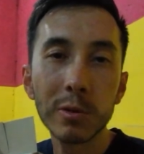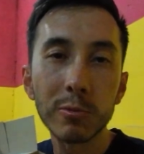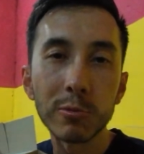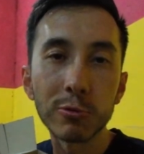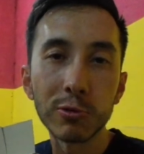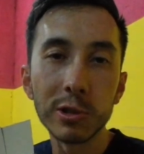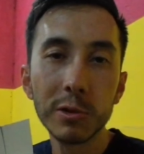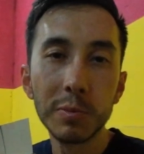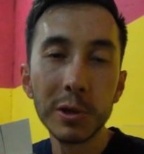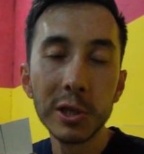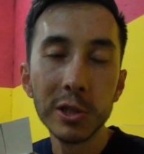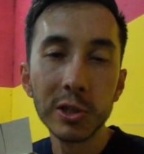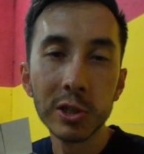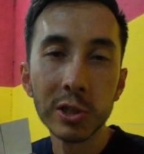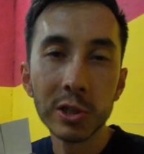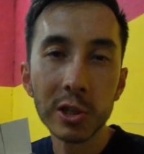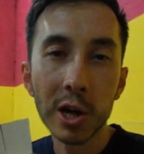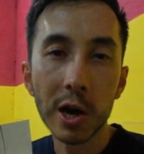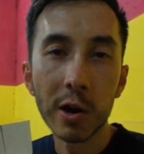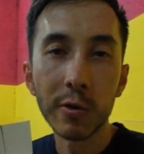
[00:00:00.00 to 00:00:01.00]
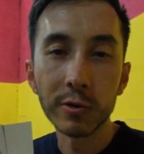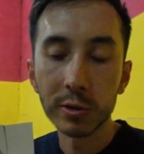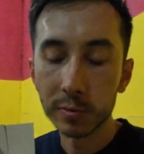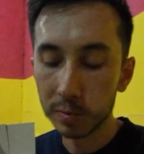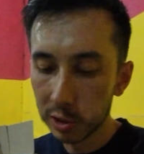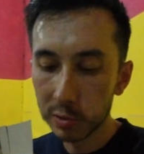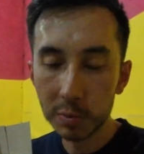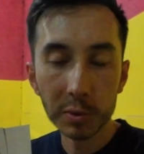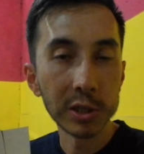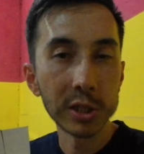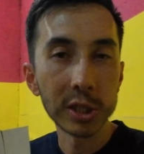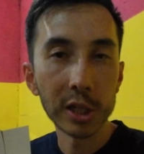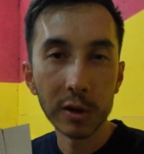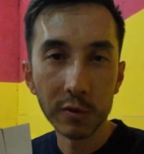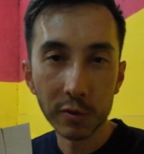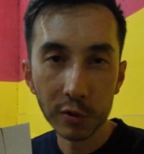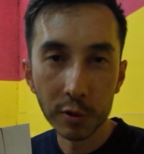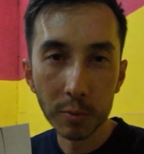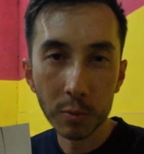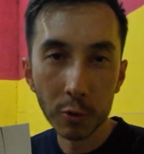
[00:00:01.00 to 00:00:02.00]
3 pieces left. These are being
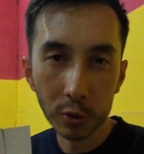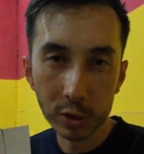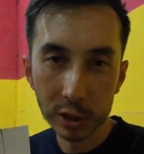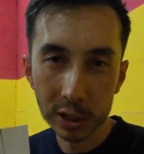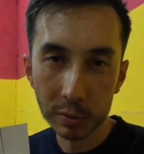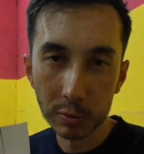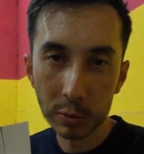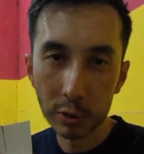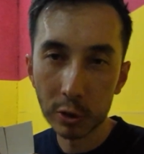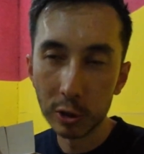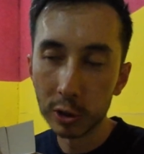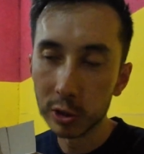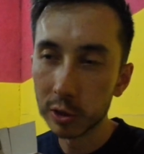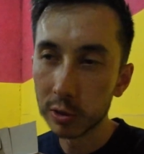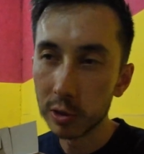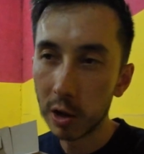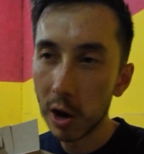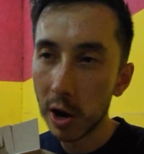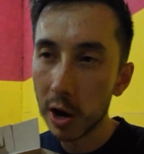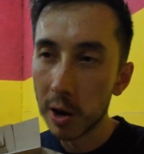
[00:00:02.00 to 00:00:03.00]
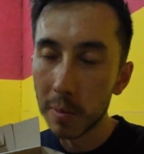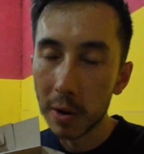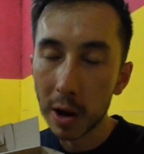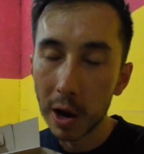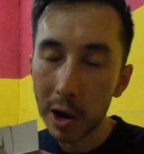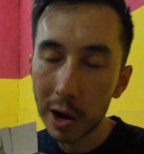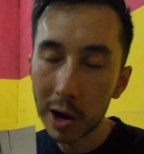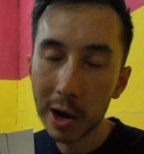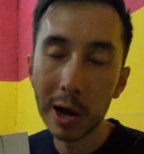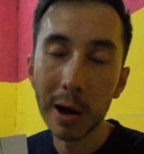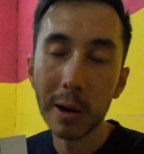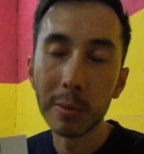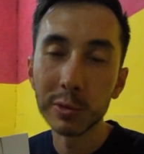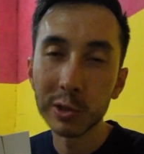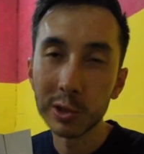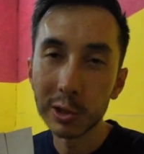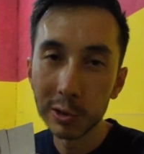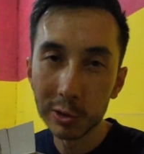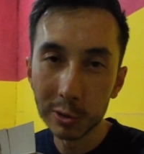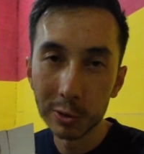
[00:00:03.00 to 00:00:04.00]
saved for the morning because I'm
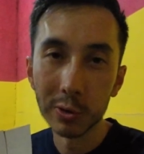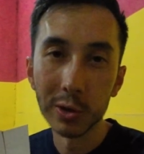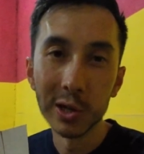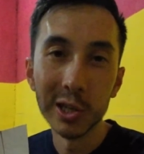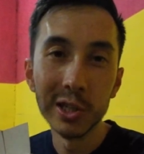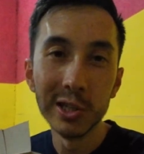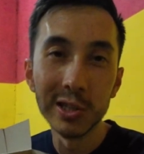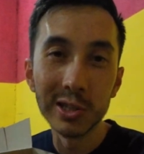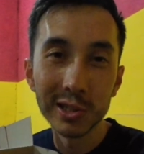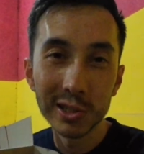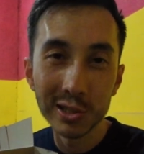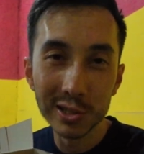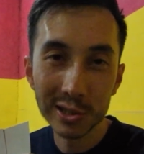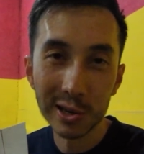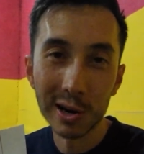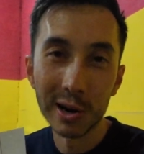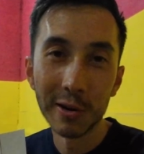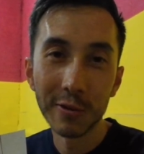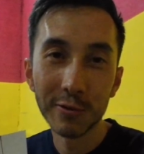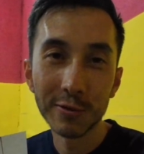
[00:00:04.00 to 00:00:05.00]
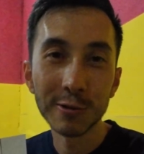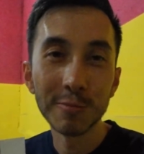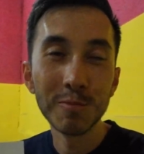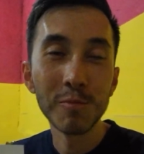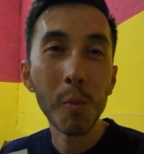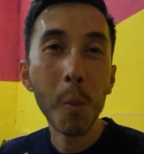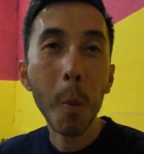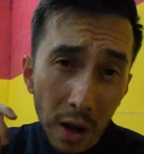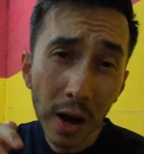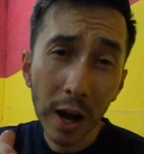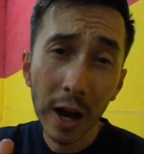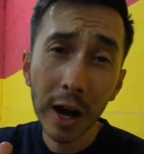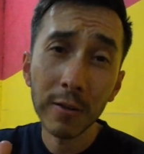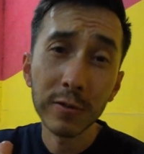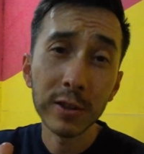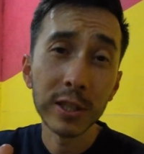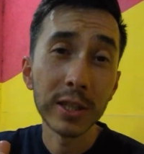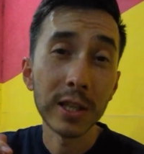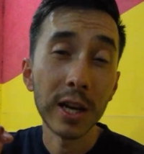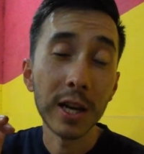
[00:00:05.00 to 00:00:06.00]
absolutely stuffed. I have
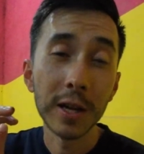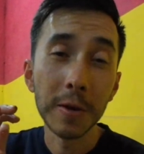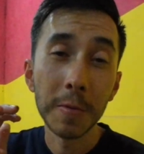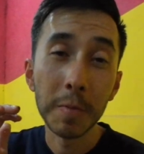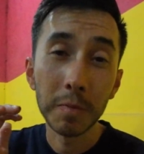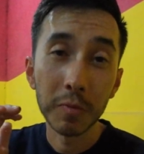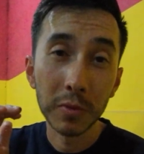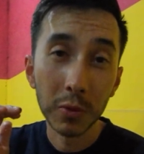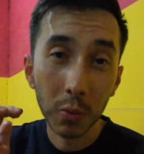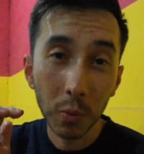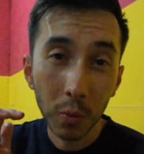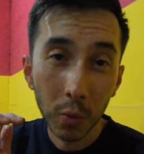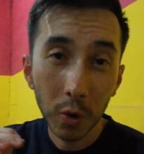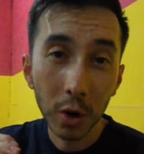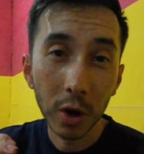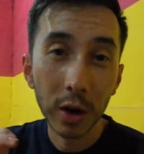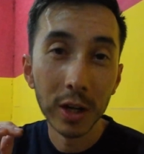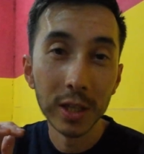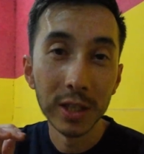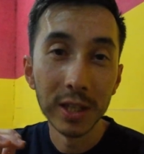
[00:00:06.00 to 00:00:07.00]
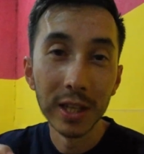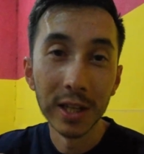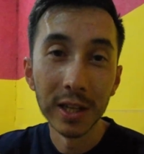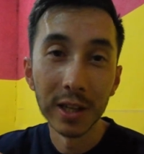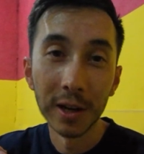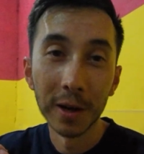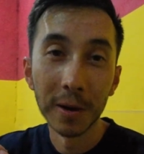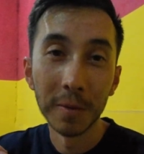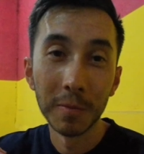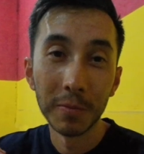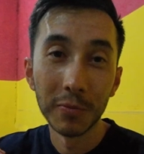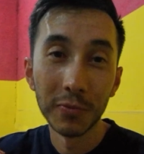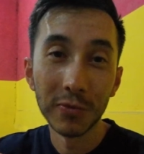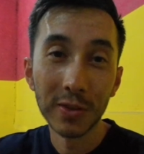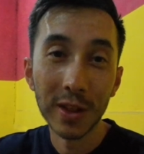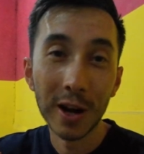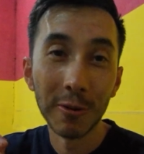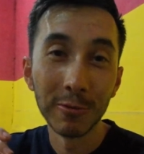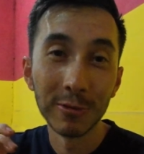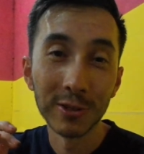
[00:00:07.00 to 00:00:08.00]
to say, what a dinner.
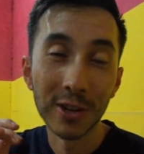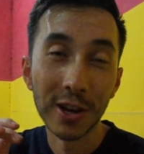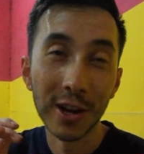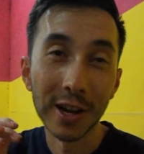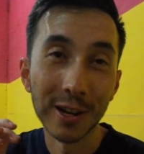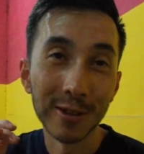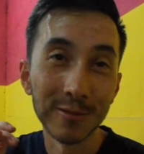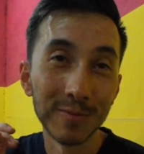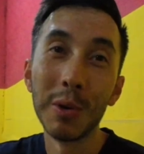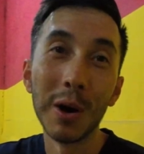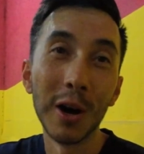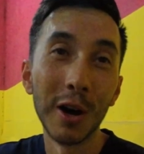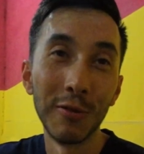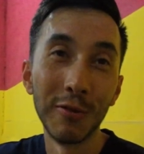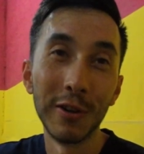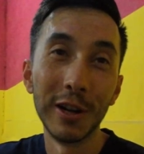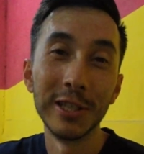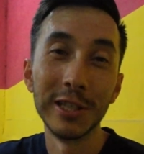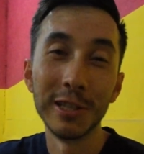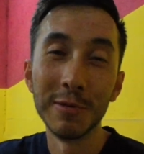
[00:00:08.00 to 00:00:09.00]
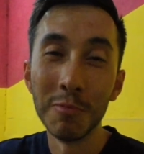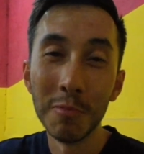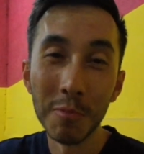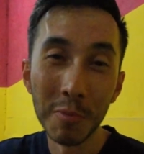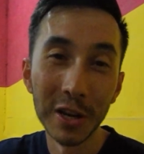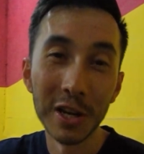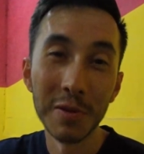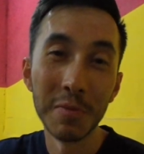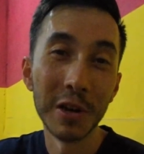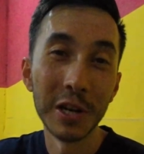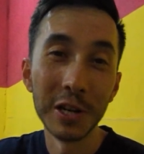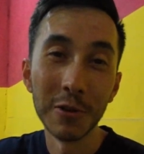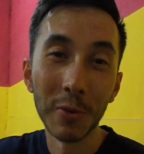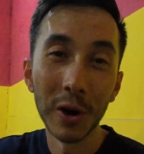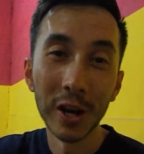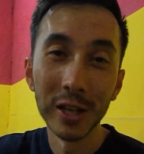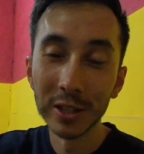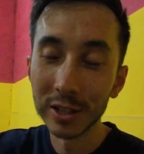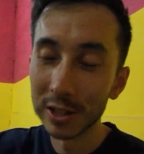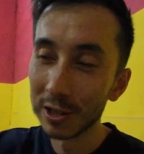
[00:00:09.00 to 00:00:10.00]
That was like perfect in many, many
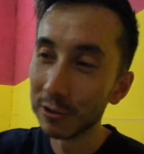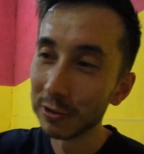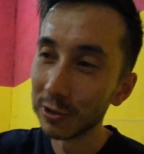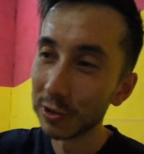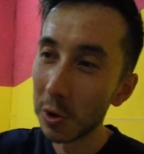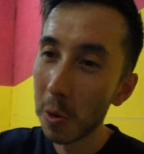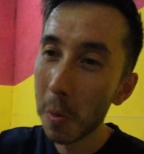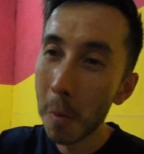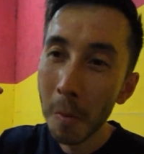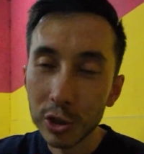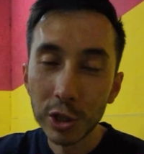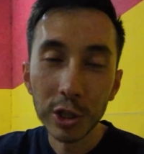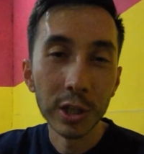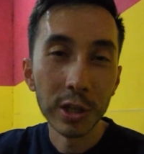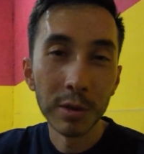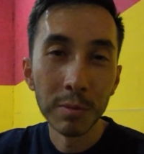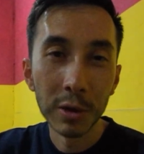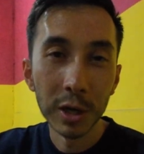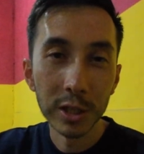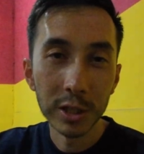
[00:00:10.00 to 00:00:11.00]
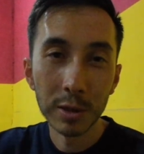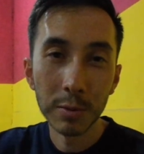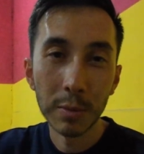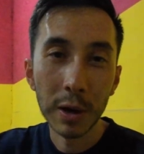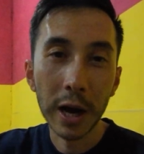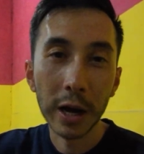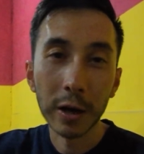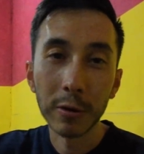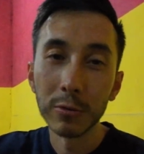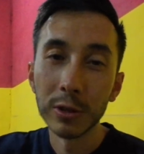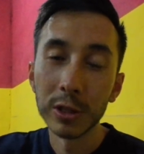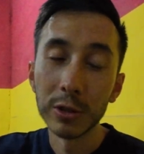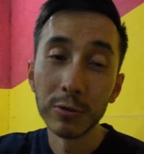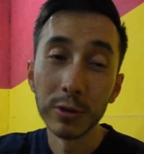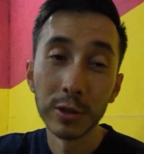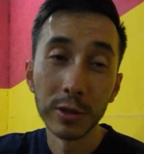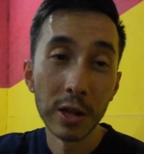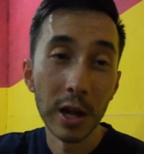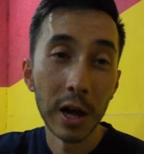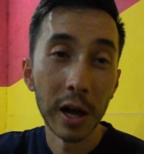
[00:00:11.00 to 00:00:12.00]
ways. There was a chicken Martabak, which
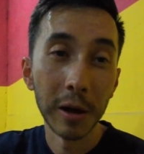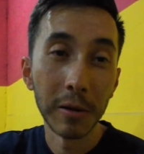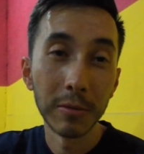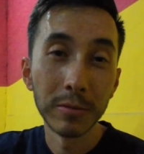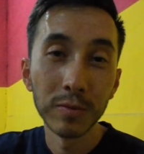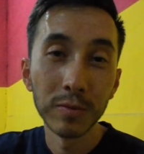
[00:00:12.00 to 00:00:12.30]
was like